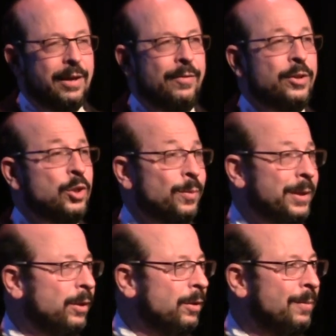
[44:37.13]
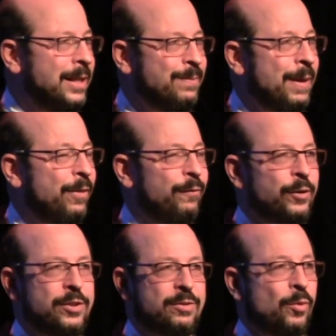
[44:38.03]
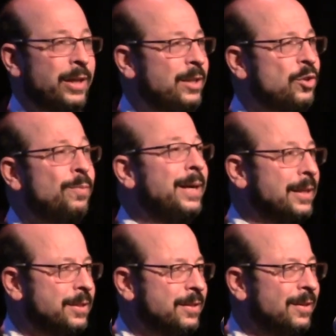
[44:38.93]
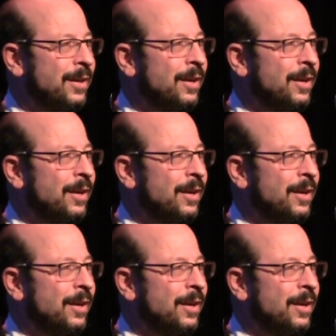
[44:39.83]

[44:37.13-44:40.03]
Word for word: and the doom and gloom I spent the first twenty-two minutes